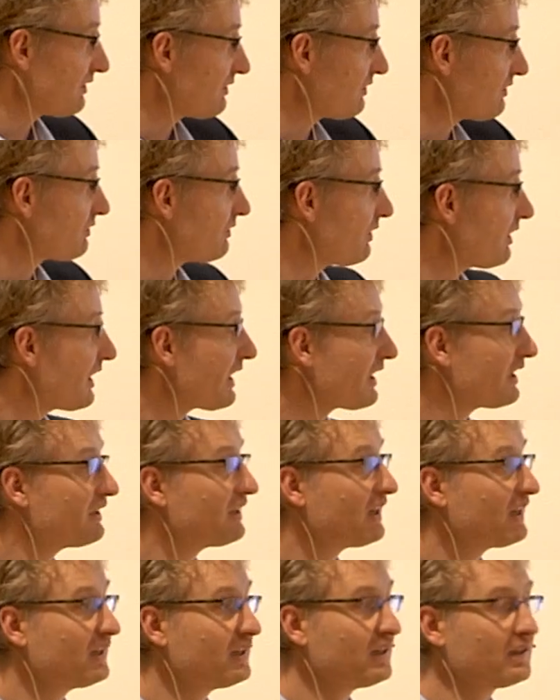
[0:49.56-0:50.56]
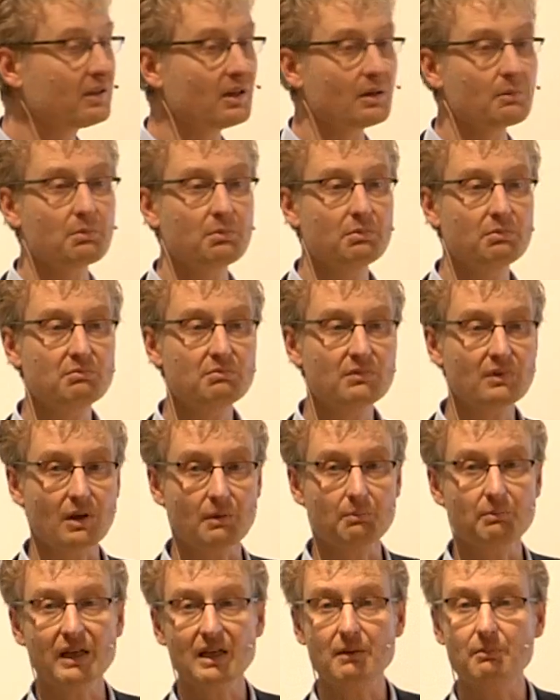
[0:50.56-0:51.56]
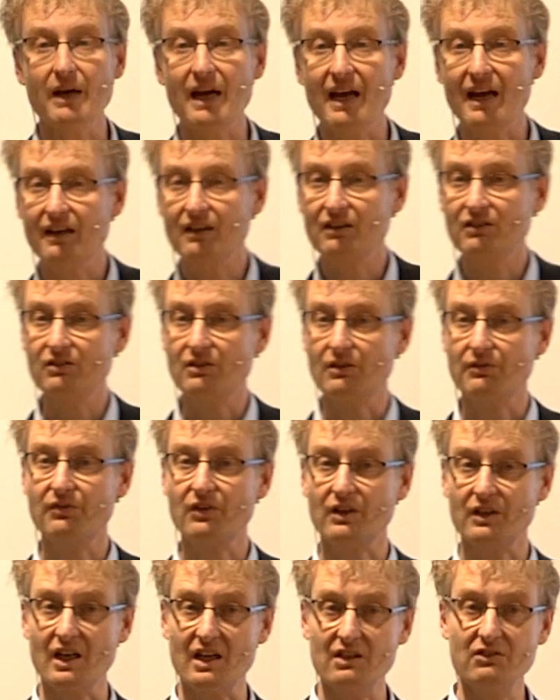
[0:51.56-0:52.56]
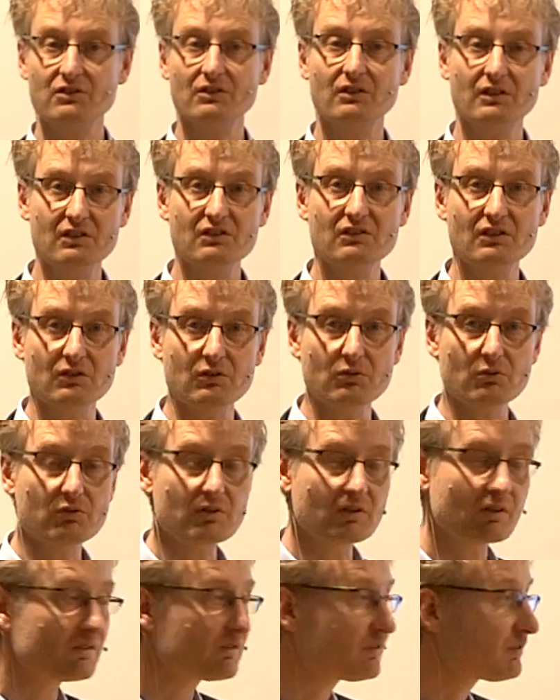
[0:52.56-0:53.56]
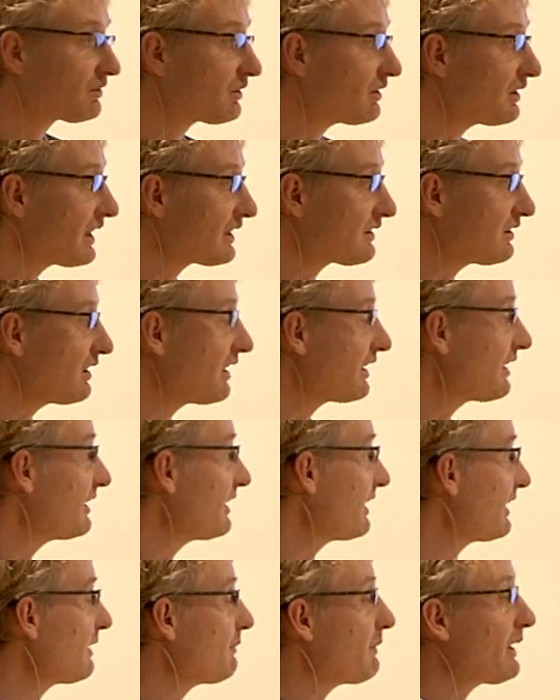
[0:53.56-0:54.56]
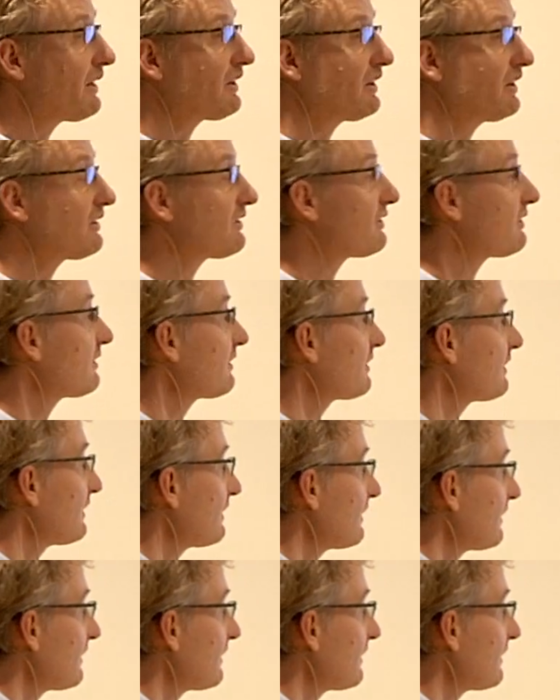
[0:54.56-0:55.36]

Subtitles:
there's also a lot of data in there are big banks, their financial institutions collect a lot of data about us.